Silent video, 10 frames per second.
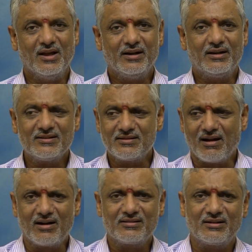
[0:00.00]
it is
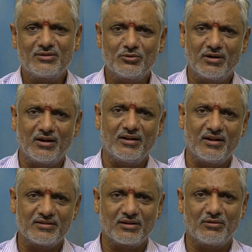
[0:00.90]
not that 200
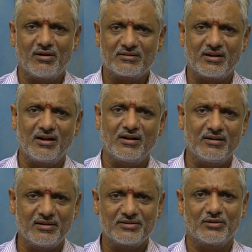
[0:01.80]
years ago or 300
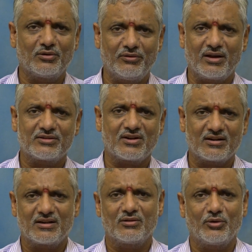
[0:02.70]
years ago we have
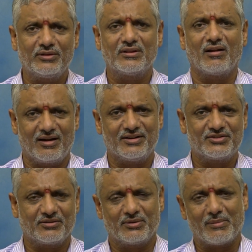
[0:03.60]
started knowing the knowledge
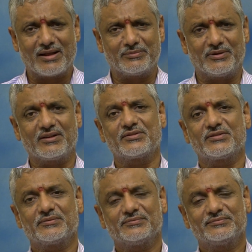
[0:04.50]
of the mathematics.